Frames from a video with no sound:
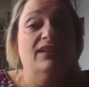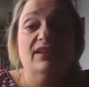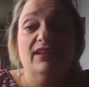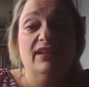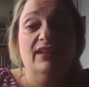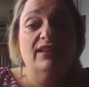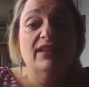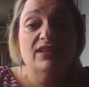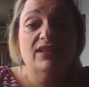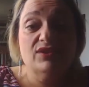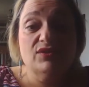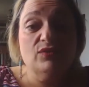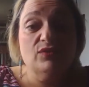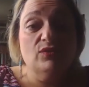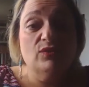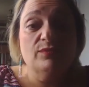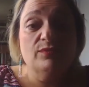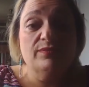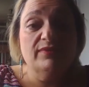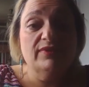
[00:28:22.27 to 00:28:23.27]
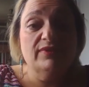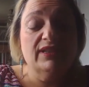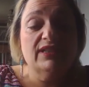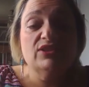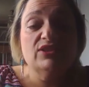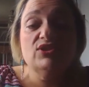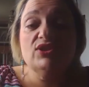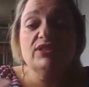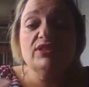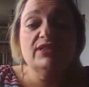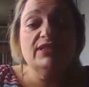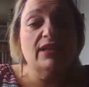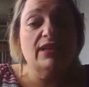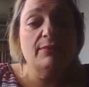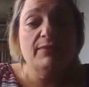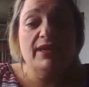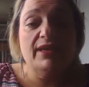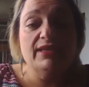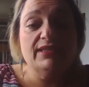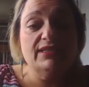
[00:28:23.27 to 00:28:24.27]
in his group is just
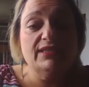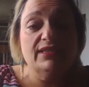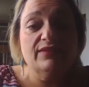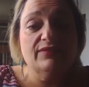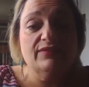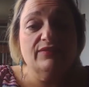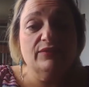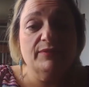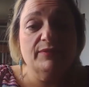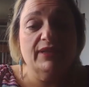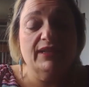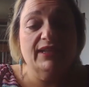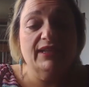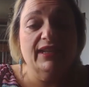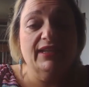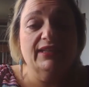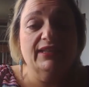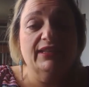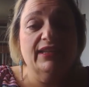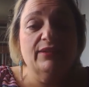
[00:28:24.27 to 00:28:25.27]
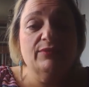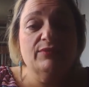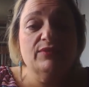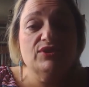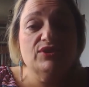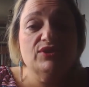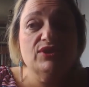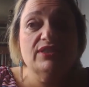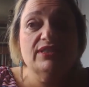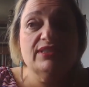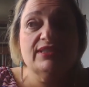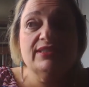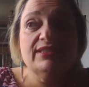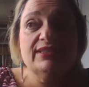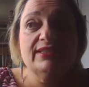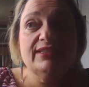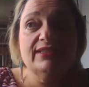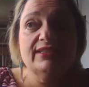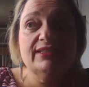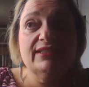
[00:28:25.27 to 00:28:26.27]
amazing for me. And it was just
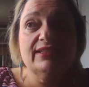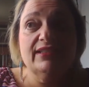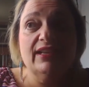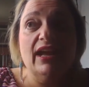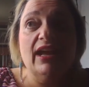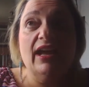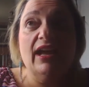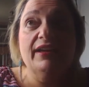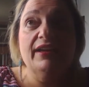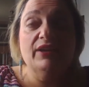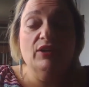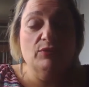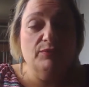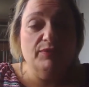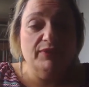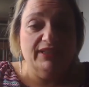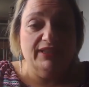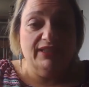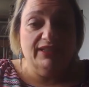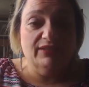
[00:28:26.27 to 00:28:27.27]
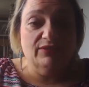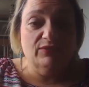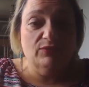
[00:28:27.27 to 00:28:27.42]
eye opening.